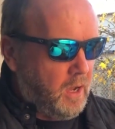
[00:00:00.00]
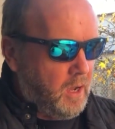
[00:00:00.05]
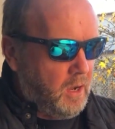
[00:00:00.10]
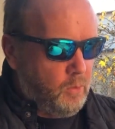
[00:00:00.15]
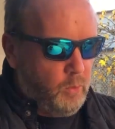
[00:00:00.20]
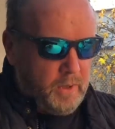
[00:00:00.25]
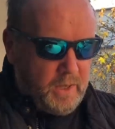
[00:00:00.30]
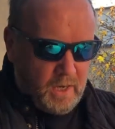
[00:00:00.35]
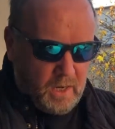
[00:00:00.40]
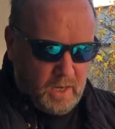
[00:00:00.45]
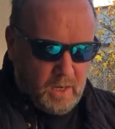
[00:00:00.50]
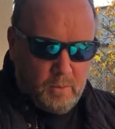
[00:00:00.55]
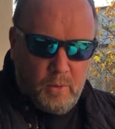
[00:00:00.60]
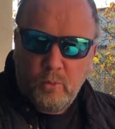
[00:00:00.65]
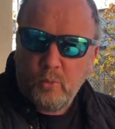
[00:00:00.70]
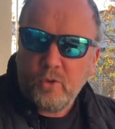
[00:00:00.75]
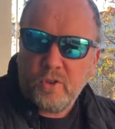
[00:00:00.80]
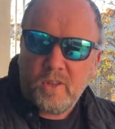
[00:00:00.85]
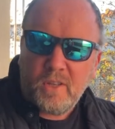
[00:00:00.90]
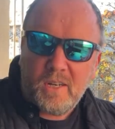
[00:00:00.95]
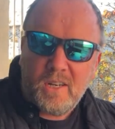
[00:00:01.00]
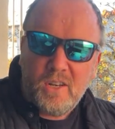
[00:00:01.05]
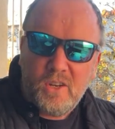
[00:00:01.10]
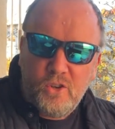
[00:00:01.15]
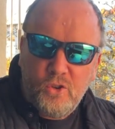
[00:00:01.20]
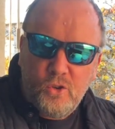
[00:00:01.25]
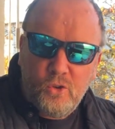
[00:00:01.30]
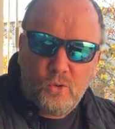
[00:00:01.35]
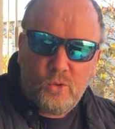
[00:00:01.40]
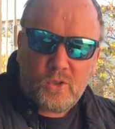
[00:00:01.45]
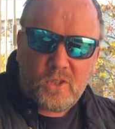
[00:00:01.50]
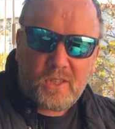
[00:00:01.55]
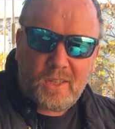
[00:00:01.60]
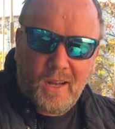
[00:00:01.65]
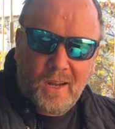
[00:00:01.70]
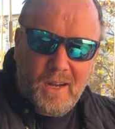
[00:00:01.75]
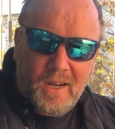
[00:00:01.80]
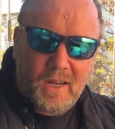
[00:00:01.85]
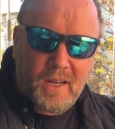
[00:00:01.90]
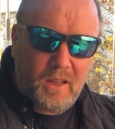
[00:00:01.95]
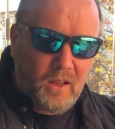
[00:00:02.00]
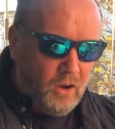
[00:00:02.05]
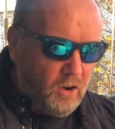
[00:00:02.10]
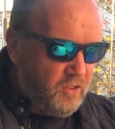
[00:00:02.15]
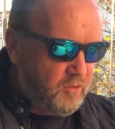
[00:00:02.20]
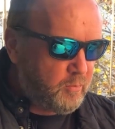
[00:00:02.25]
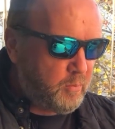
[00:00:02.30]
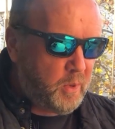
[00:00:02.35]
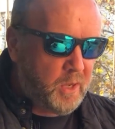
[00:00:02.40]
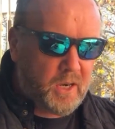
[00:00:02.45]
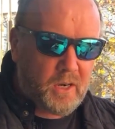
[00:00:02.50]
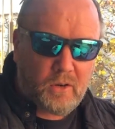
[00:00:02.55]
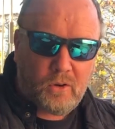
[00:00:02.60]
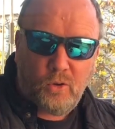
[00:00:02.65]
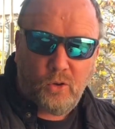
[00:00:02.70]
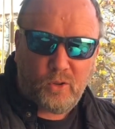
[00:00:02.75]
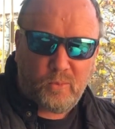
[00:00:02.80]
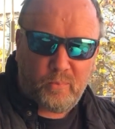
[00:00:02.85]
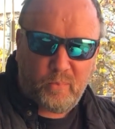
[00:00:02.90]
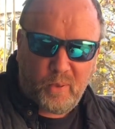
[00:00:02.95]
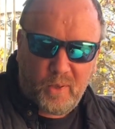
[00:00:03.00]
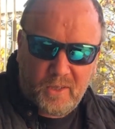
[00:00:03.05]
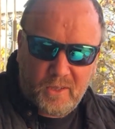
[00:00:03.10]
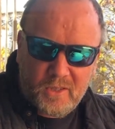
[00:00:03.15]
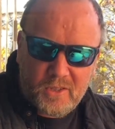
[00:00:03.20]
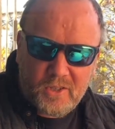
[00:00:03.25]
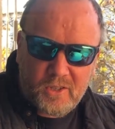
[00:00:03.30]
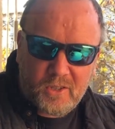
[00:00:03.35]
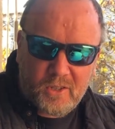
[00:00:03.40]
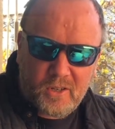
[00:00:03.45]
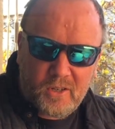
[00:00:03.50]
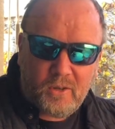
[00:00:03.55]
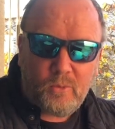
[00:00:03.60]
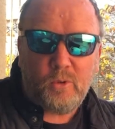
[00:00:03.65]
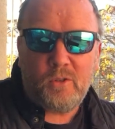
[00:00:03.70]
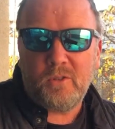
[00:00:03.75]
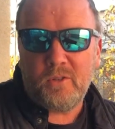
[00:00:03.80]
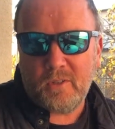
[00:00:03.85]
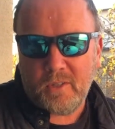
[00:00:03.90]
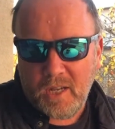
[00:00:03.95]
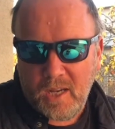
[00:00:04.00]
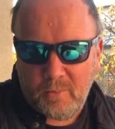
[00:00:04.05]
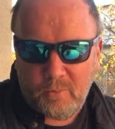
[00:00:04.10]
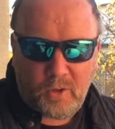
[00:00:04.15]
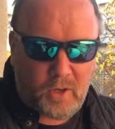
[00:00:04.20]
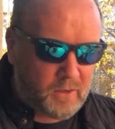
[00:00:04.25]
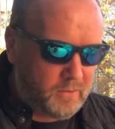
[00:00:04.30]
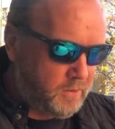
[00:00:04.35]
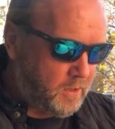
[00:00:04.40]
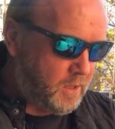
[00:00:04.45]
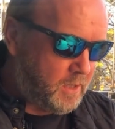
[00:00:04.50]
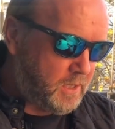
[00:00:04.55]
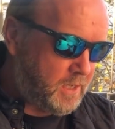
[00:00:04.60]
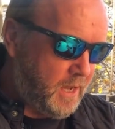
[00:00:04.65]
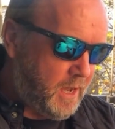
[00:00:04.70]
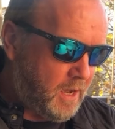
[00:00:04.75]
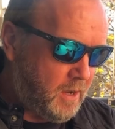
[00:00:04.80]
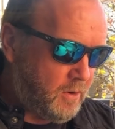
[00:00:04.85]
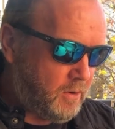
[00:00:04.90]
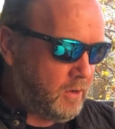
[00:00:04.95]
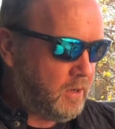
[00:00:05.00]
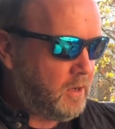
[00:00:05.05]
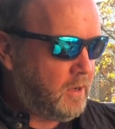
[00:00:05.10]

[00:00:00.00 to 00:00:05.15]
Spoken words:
when they came up with the new style of beer called Pilsner, which is named after the town.